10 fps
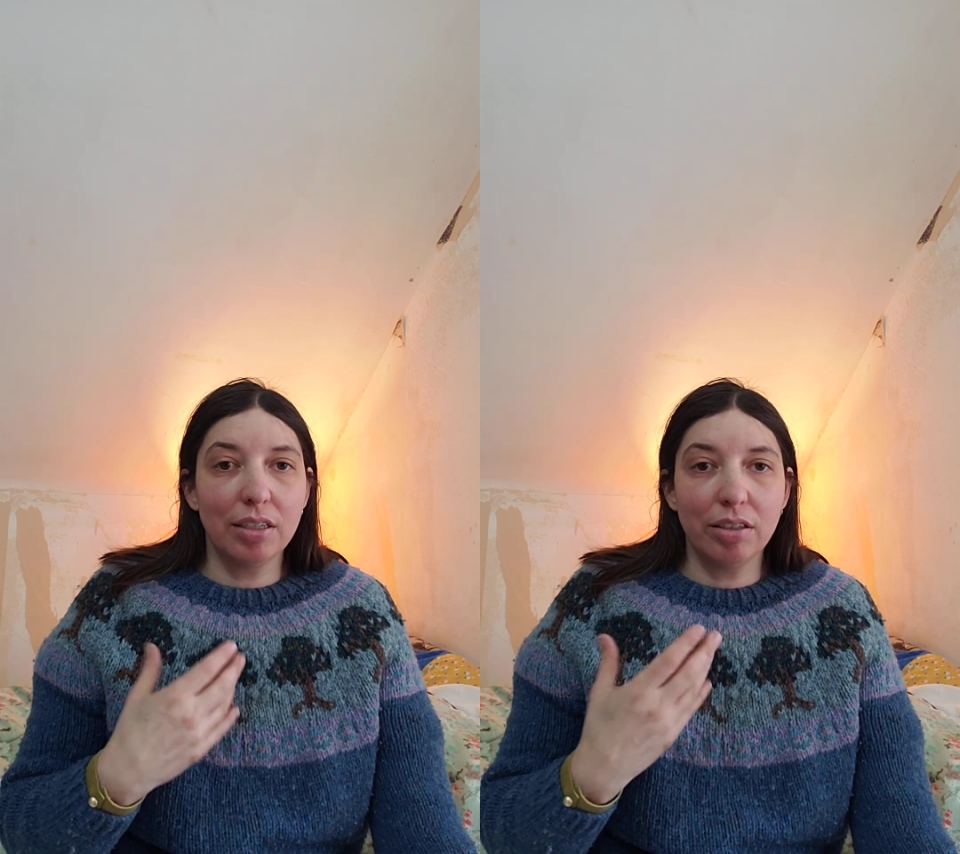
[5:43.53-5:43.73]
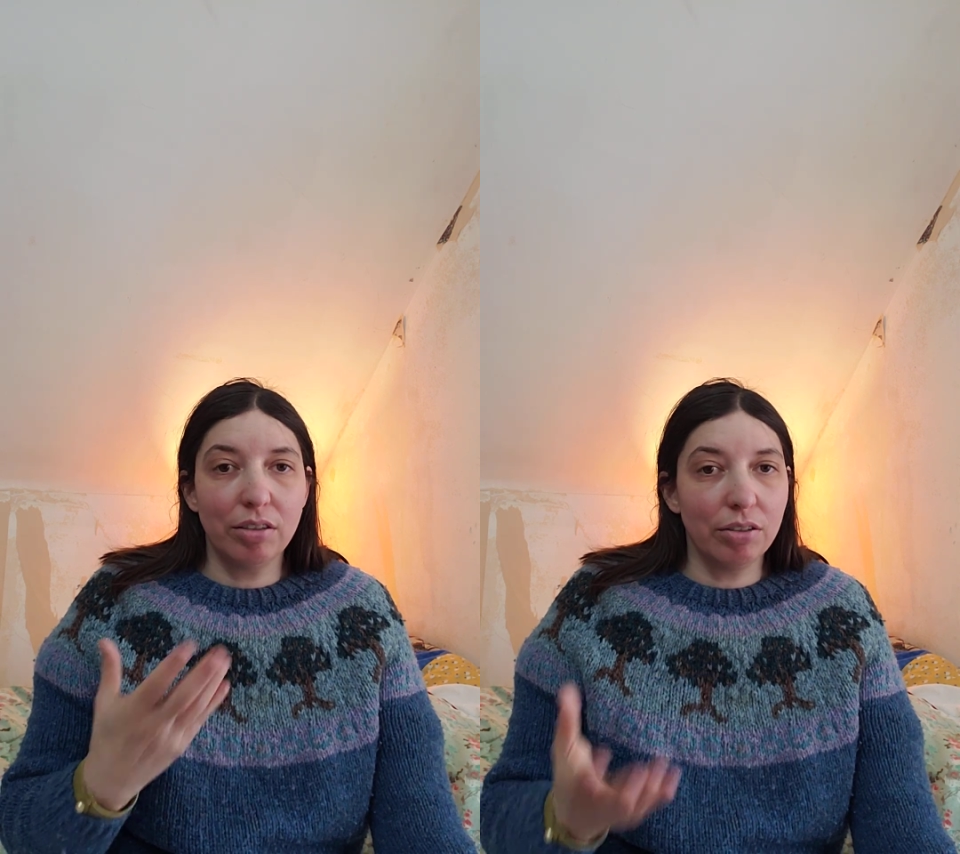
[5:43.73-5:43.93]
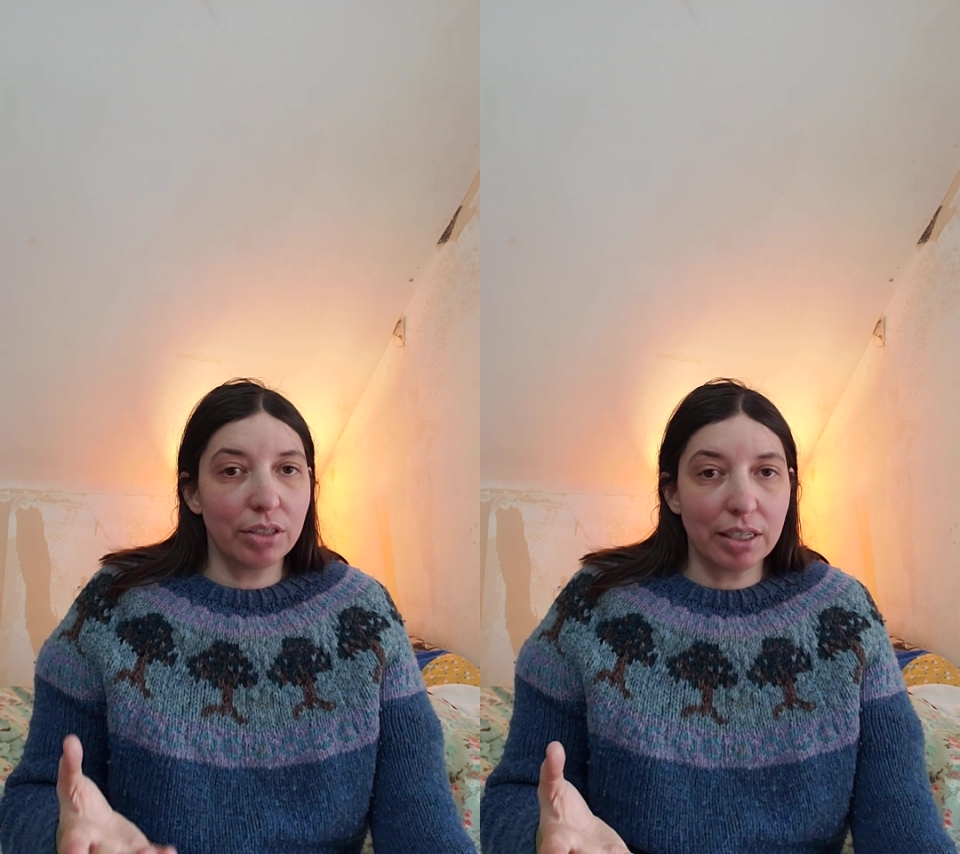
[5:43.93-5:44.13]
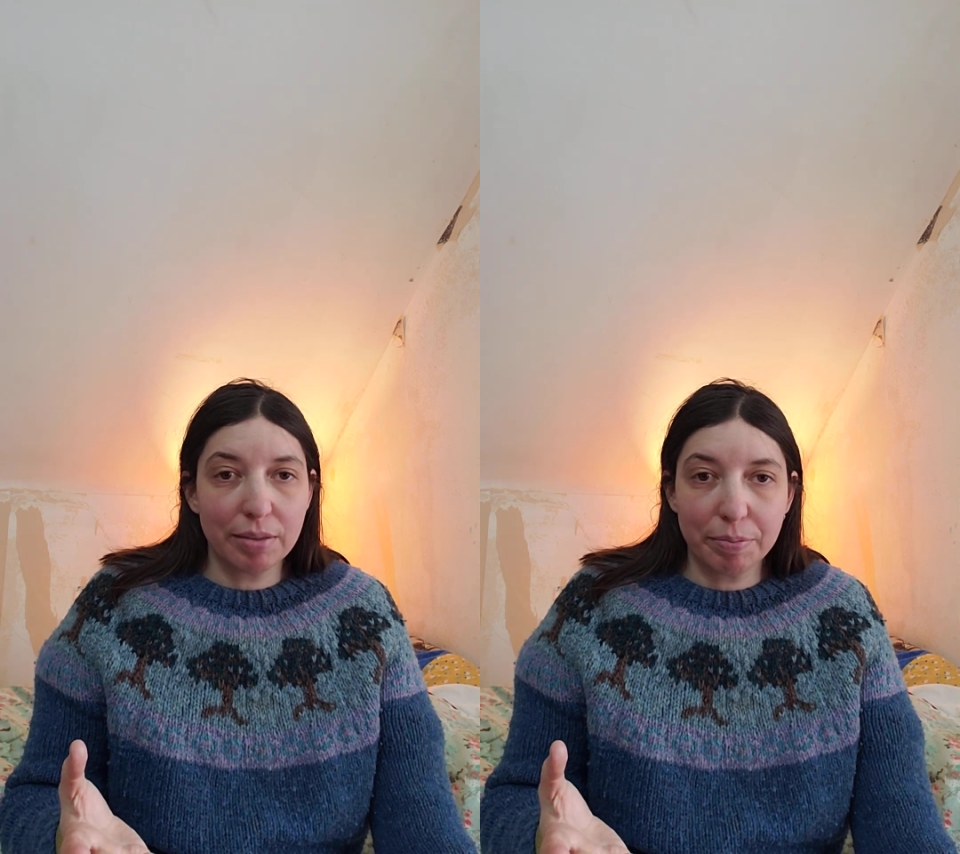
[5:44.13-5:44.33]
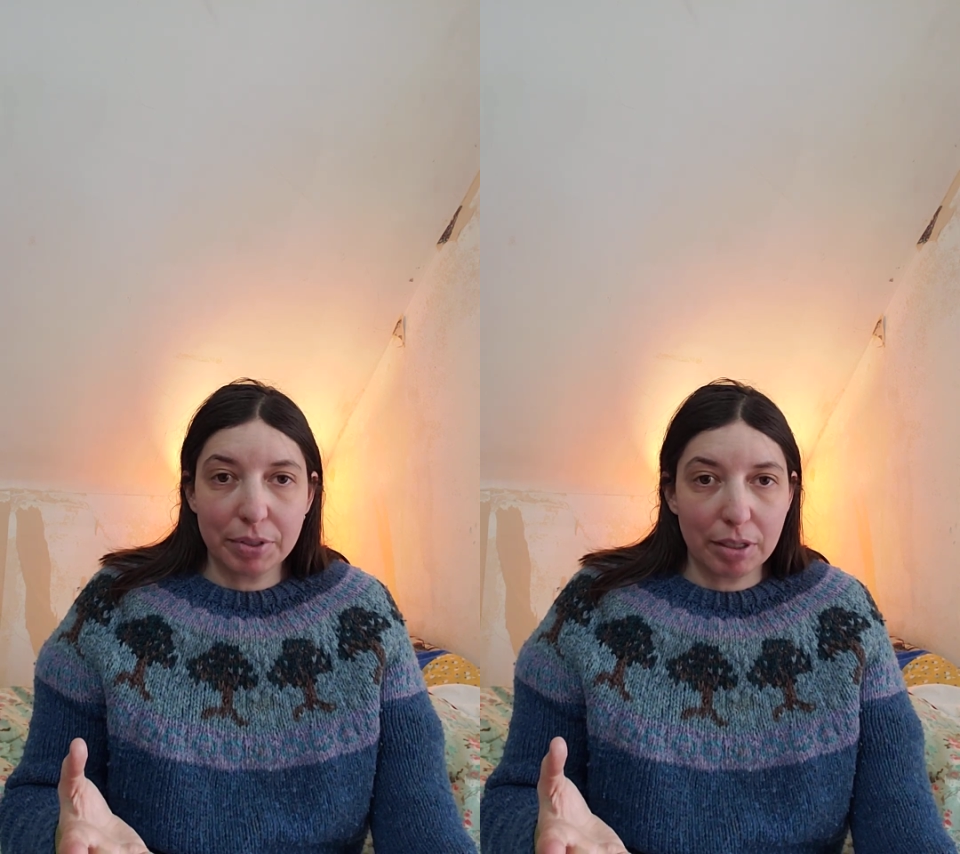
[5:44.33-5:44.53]
look at
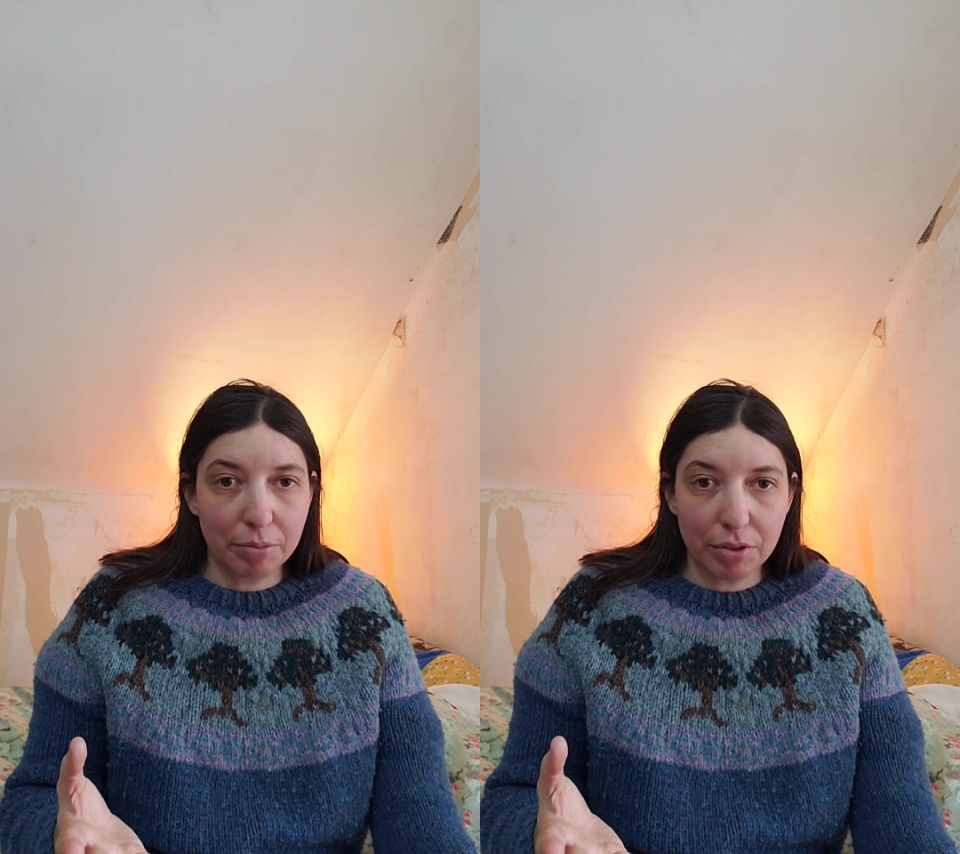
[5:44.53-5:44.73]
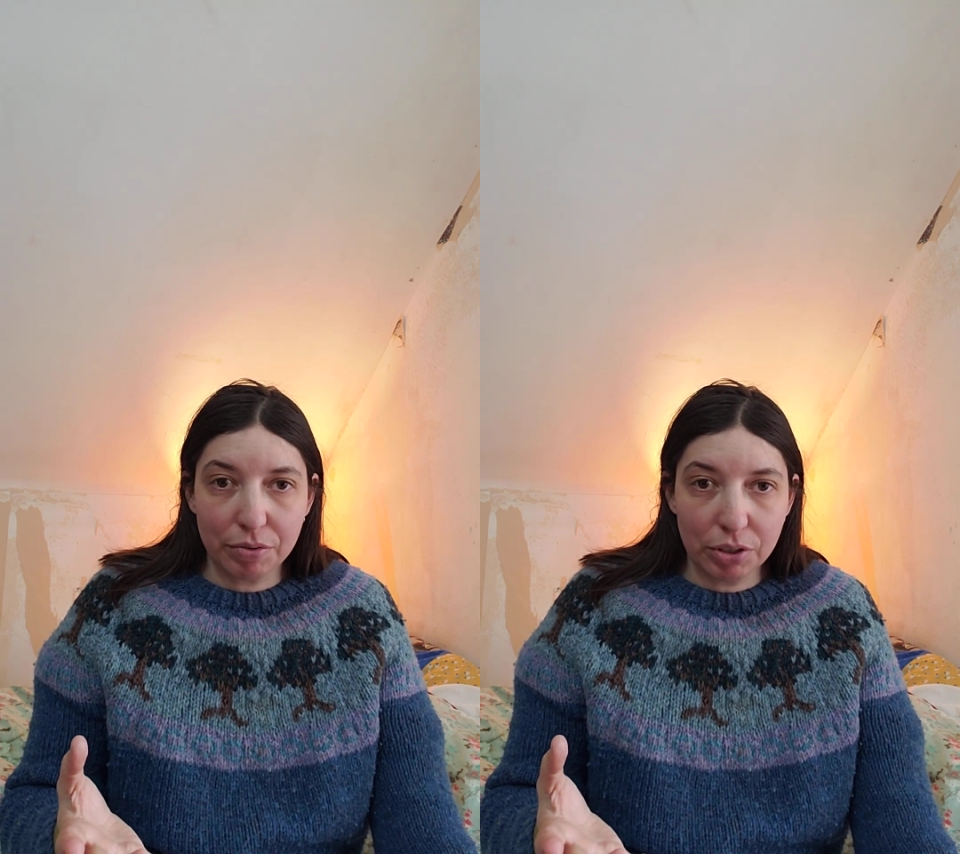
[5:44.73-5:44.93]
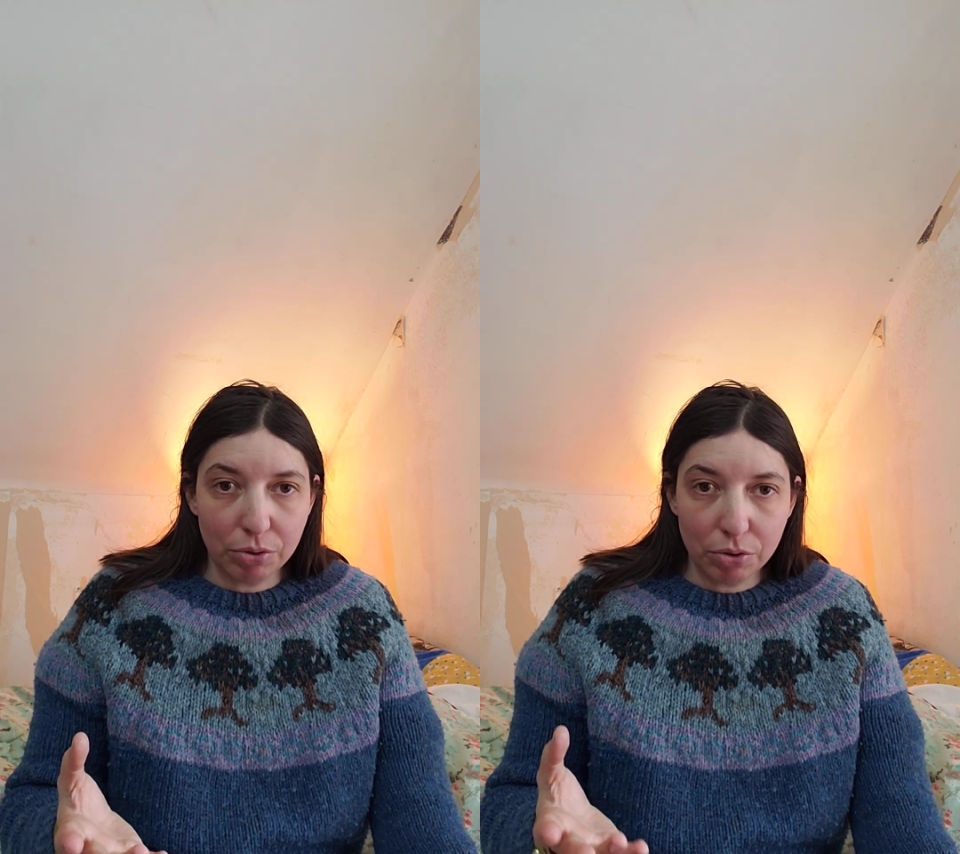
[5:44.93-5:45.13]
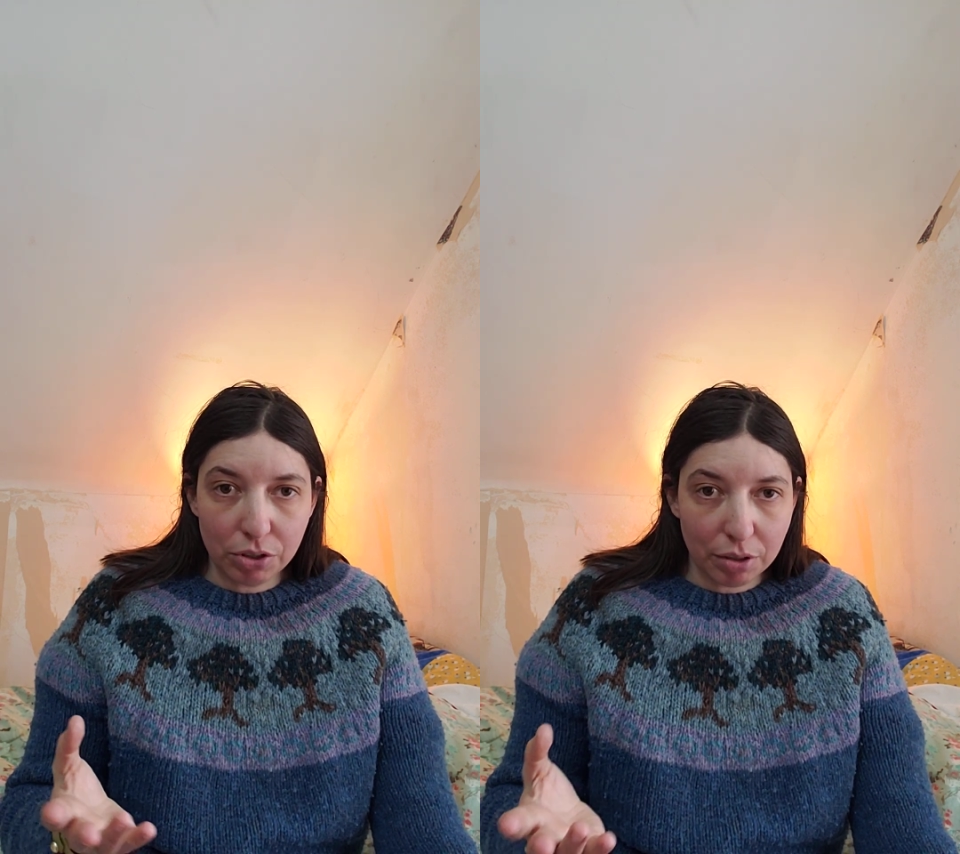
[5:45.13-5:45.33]
some reviews